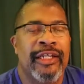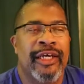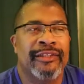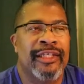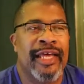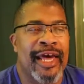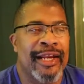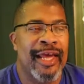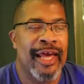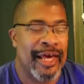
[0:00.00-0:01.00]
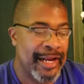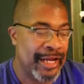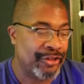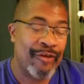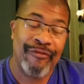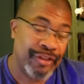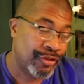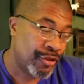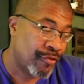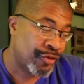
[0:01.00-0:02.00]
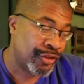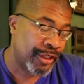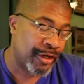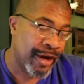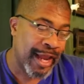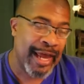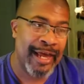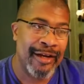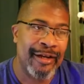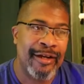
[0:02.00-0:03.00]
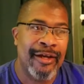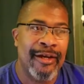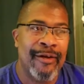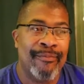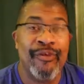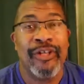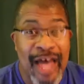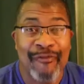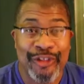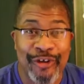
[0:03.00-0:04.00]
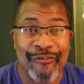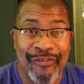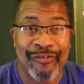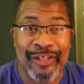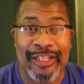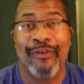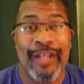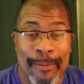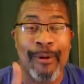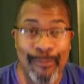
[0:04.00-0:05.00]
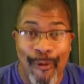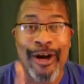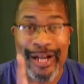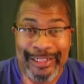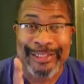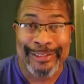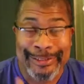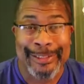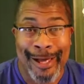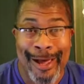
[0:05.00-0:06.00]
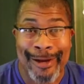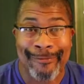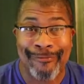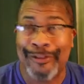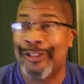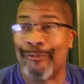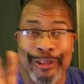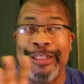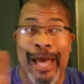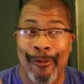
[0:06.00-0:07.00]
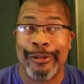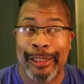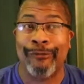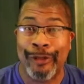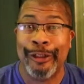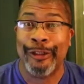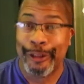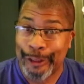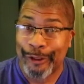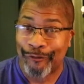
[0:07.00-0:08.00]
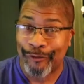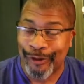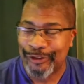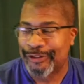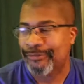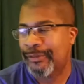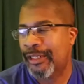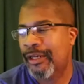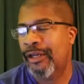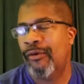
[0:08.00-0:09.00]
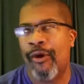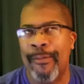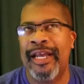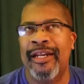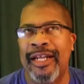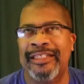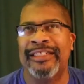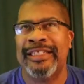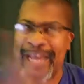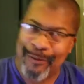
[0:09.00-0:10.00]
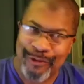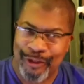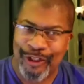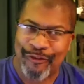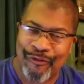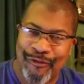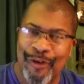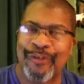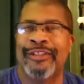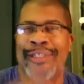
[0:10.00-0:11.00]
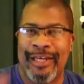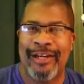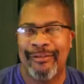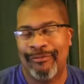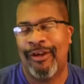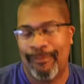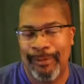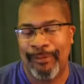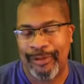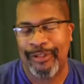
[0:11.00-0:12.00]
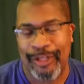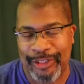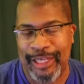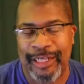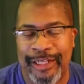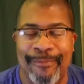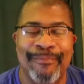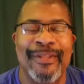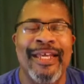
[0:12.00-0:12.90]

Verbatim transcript: things like that. And I turned 50 years old this year. And there are a lot of us turning 50. There were a lot of people born in 1969. For some reason, that was like a really good year for folks. Or meaning 1968 was a good year for folks. And then, well, people, you get the idea.